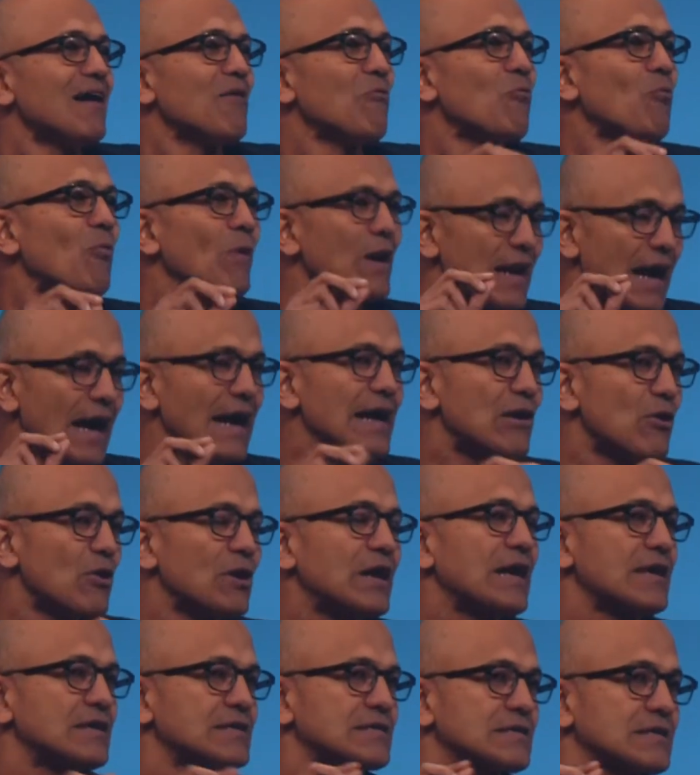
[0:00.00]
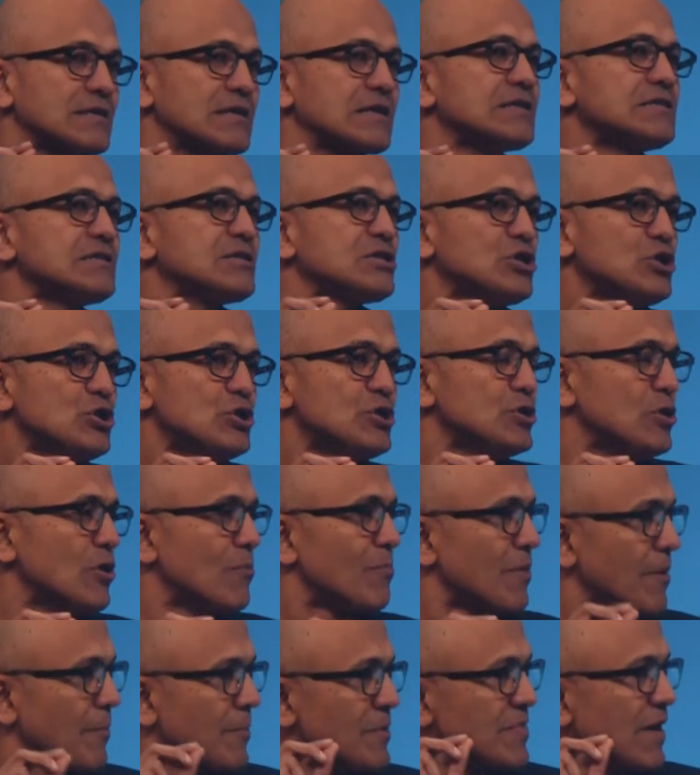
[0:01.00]
When I look at
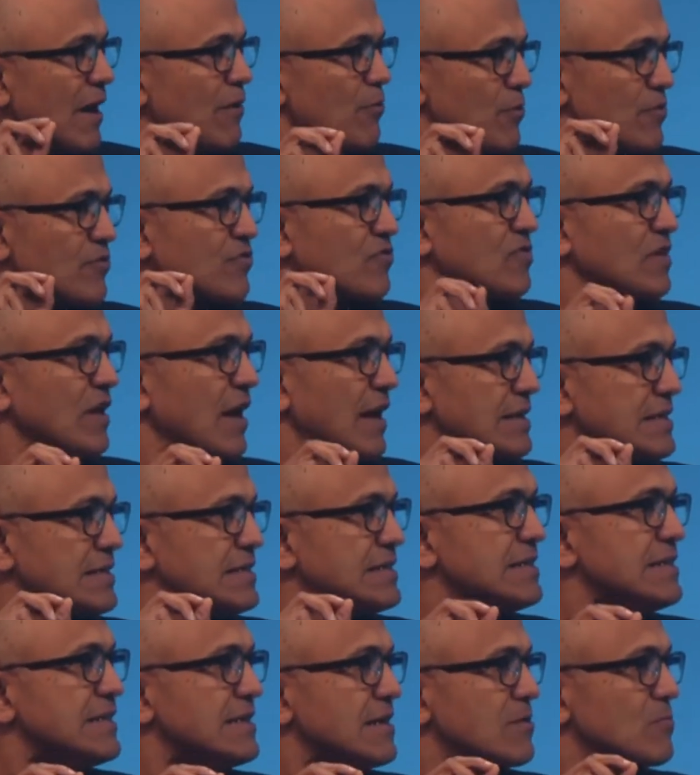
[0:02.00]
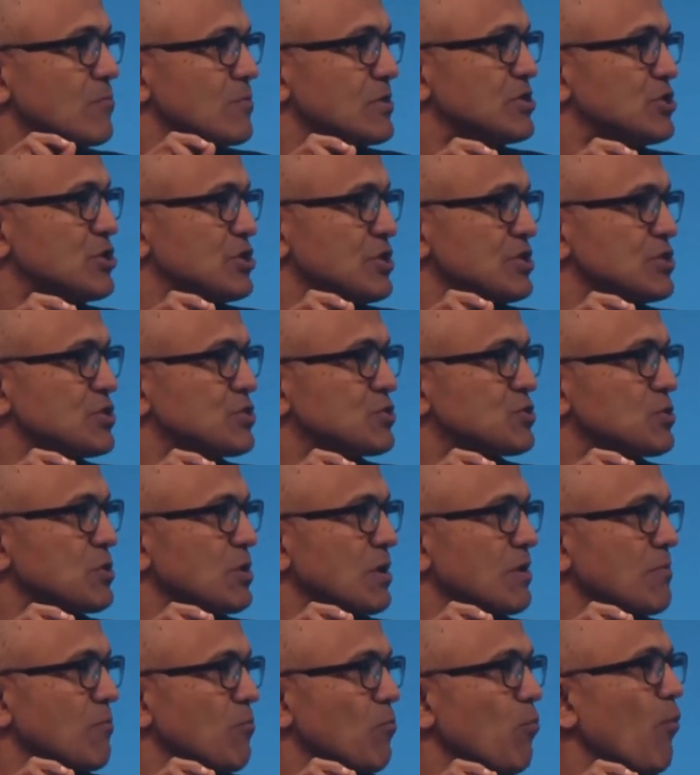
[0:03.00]
Continuum, I mean, that was the idea, which is,
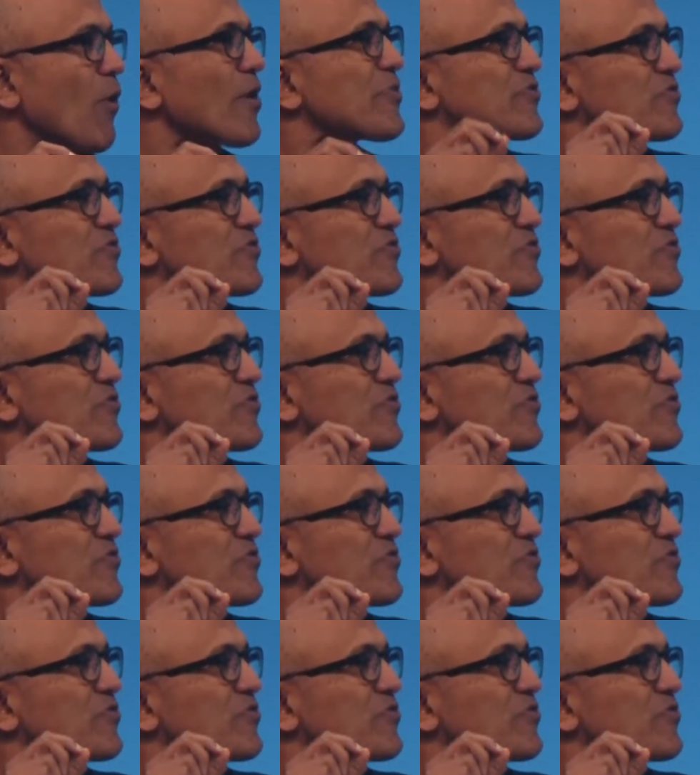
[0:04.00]
what's